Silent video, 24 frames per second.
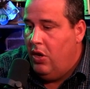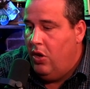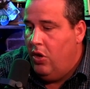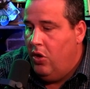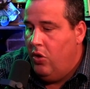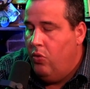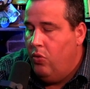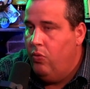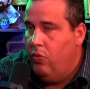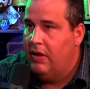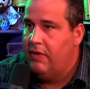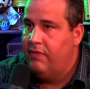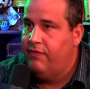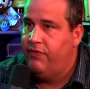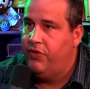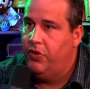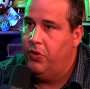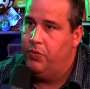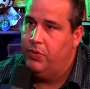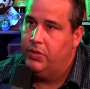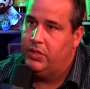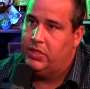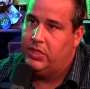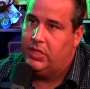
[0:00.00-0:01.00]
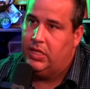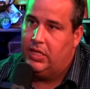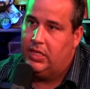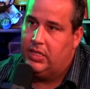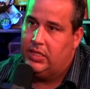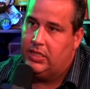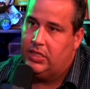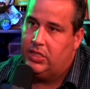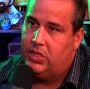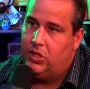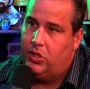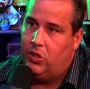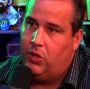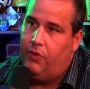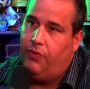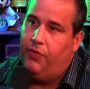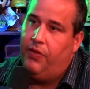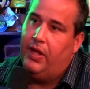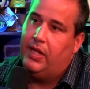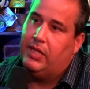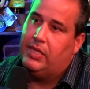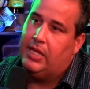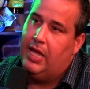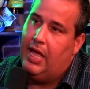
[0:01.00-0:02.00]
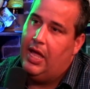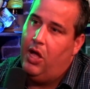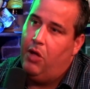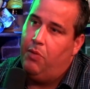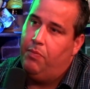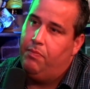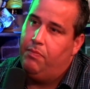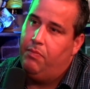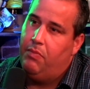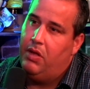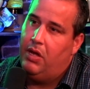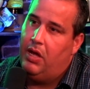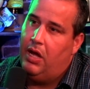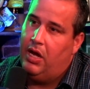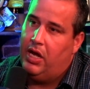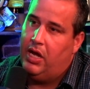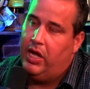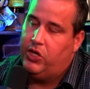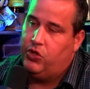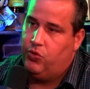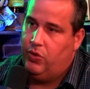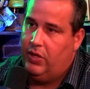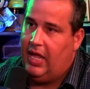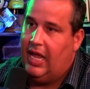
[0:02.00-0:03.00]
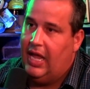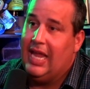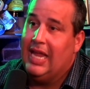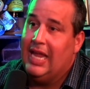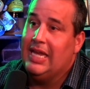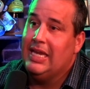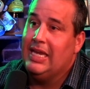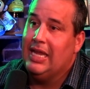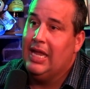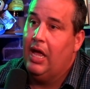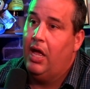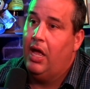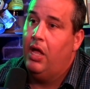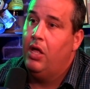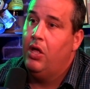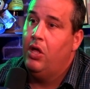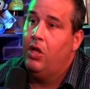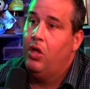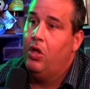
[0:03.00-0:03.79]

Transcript: Who influences, do you think, to help a country like India